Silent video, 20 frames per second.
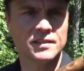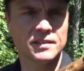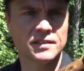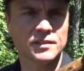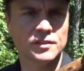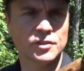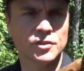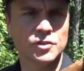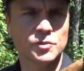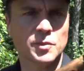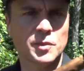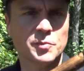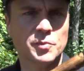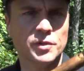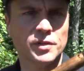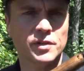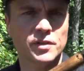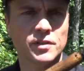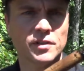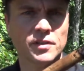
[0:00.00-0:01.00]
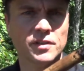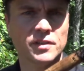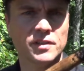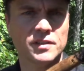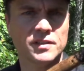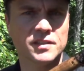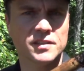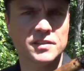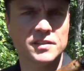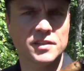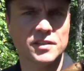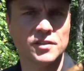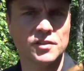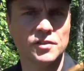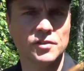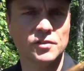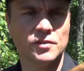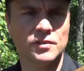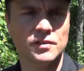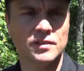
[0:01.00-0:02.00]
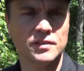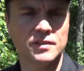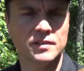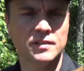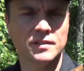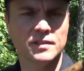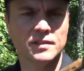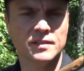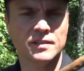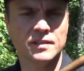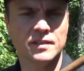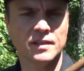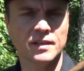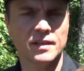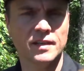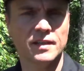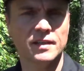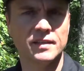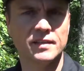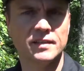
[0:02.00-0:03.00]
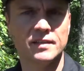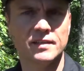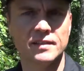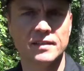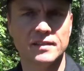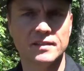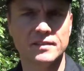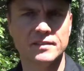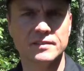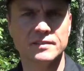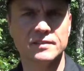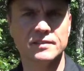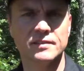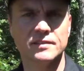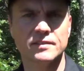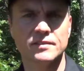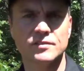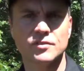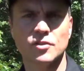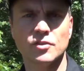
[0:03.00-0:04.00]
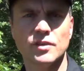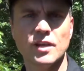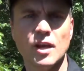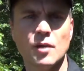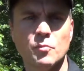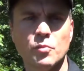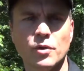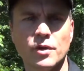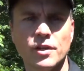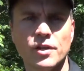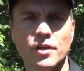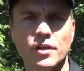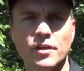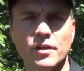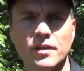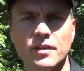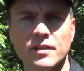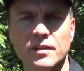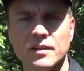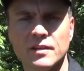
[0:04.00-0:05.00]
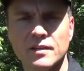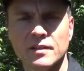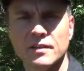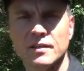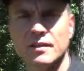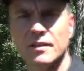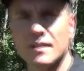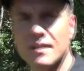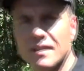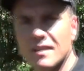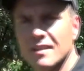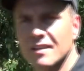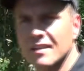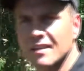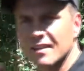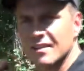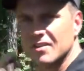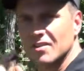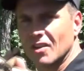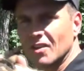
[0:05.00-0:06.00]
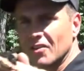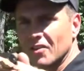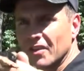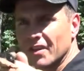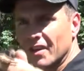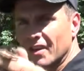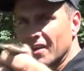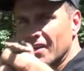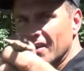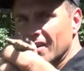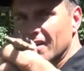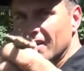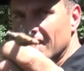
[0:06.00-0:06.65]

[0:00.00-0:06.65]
glue that we put it on and the sinew and uh, turned out pretty good. And it's on there